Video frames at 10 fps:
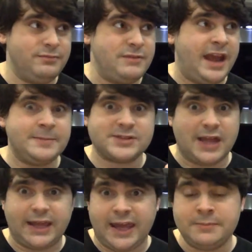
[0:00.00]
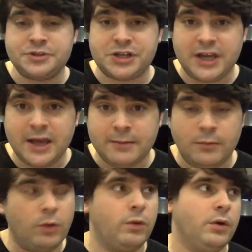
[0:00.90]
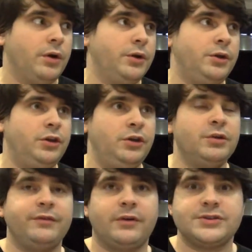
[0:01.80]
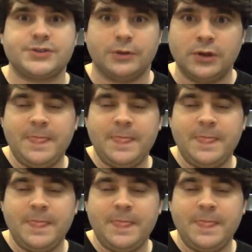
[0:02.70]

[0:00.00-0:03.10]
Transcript: names like MGM or Universal.